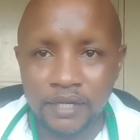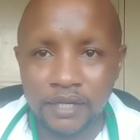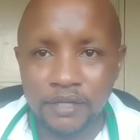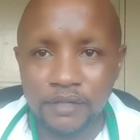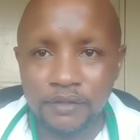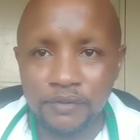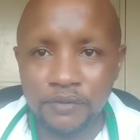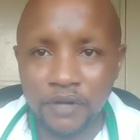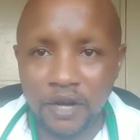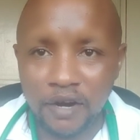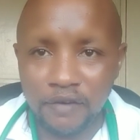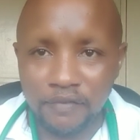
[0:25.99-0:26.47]

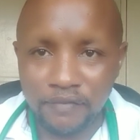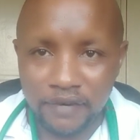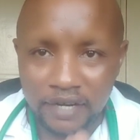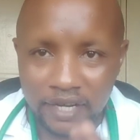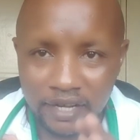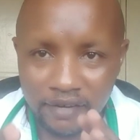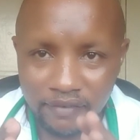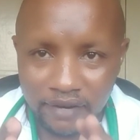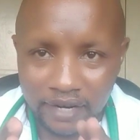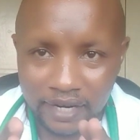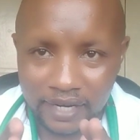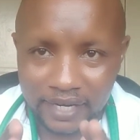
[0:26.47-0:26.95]
You have
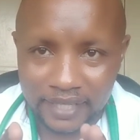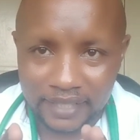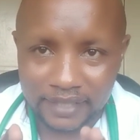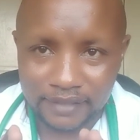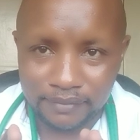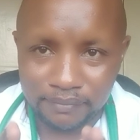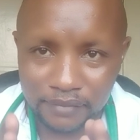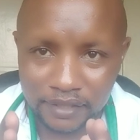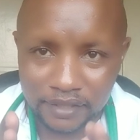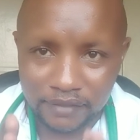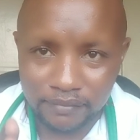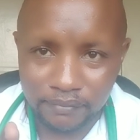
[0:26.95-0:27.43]
never let
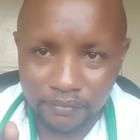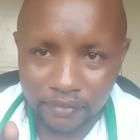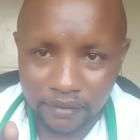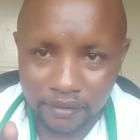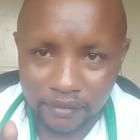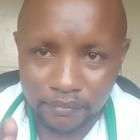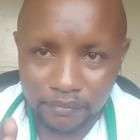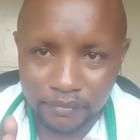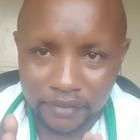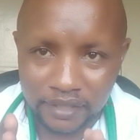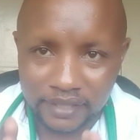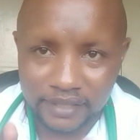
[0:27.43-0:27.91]
me
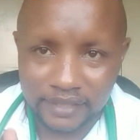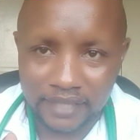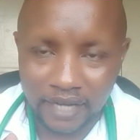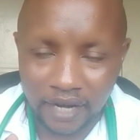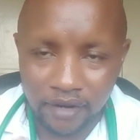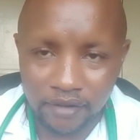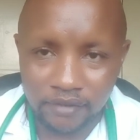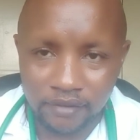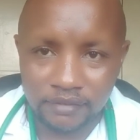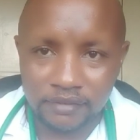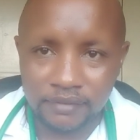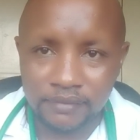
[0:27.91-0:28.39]

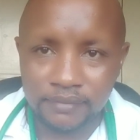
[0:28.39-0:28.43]
down.